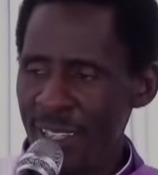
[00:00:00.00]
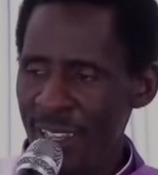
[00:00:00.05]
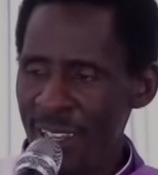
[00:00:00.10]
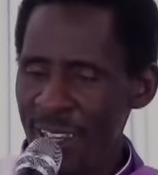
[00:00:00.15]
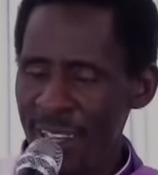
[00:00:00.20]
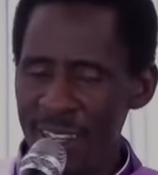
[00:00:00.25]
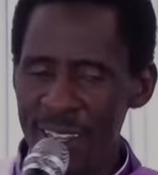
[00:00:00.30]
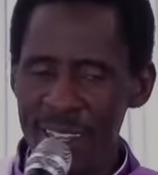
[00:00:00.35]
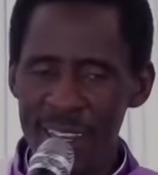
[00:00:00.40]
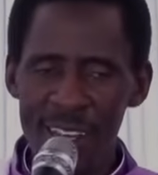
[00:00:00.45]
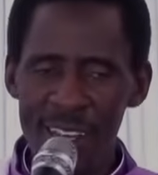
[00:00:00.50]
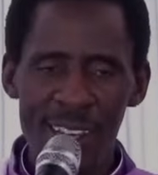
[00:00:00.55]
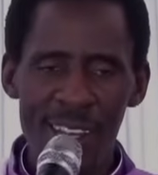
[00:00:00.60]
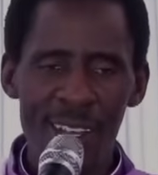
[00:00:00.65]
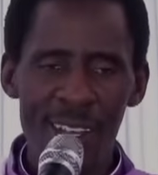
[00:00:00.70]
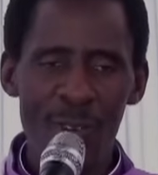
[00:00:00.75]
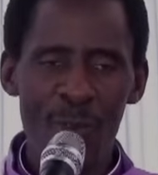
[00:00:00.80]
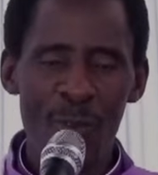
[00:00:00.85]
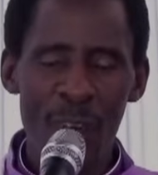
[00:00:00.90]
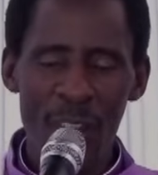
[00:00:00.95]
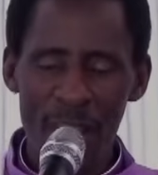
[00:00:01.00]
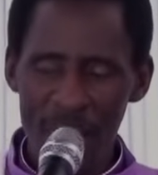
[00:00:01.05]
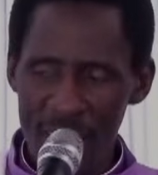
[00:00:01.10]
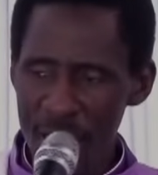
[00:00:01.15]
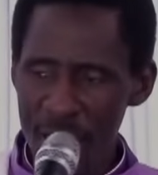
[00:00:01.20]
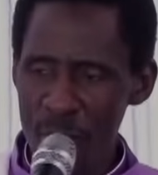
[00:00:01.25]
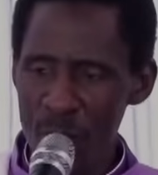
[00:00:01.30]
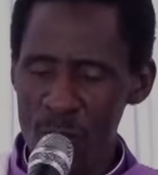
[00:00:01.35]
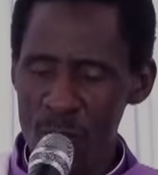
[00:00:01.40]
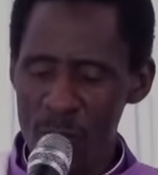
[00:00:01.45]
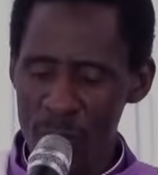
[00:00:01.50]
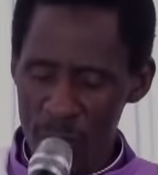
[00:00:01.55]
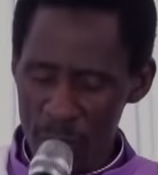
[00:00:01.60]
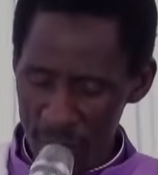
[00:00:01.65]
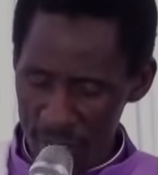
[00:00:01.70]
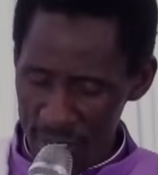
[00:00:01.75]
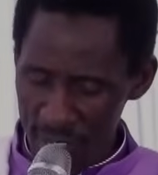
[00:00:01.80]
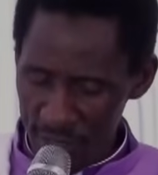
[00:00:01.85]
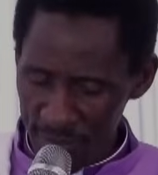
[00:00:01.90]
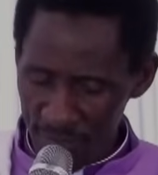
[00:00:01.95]
and uh, financial
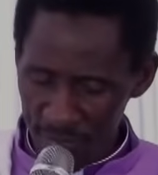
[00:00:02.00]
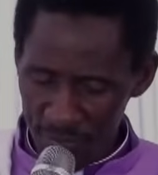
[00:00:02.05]
support.